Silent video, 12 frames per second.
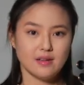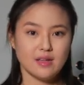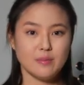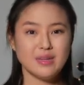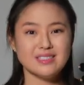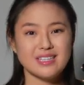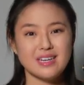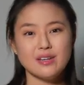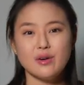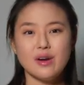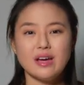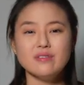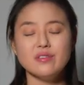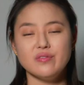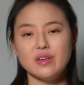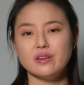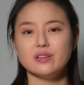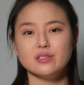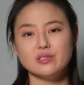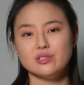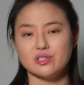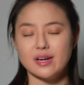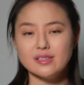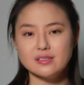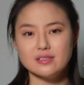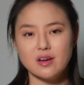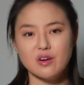That means that I don't have the fear or stress